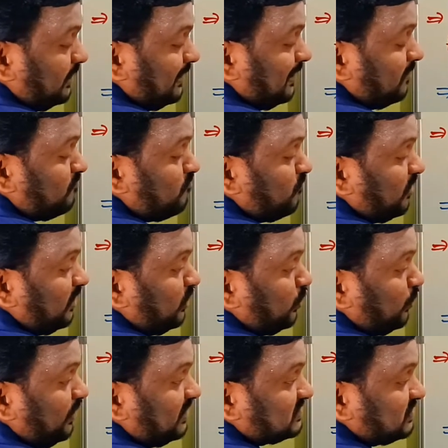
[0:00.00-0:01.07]

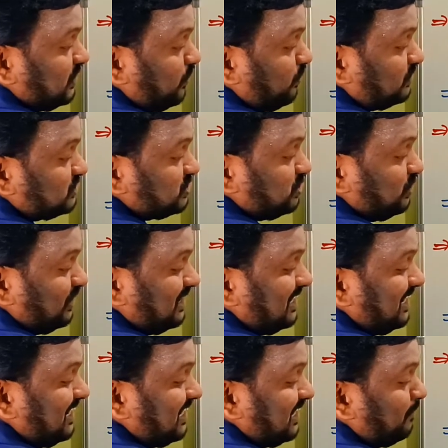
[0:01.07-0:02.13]
F12 is equals to
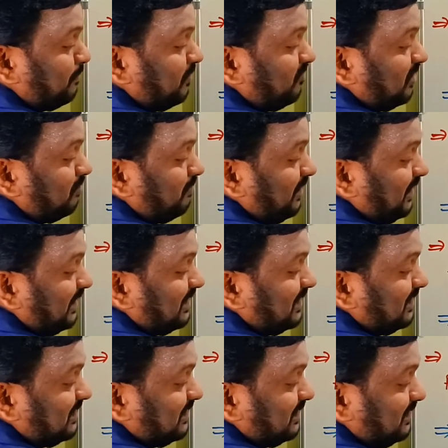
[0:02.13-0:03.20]
delta P1 by
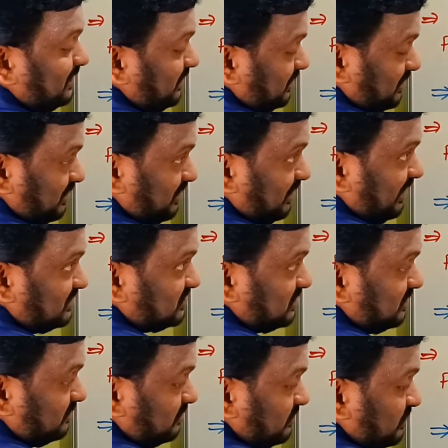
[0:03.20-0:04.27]
delta T. Clear,
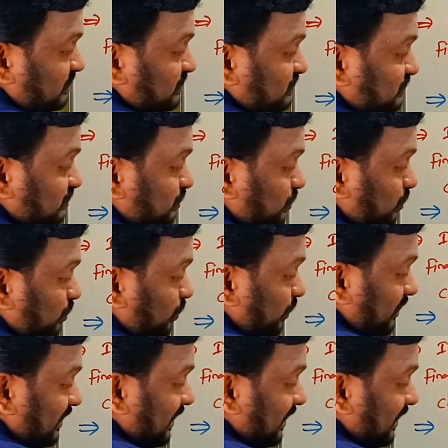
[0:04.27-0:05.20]
children? So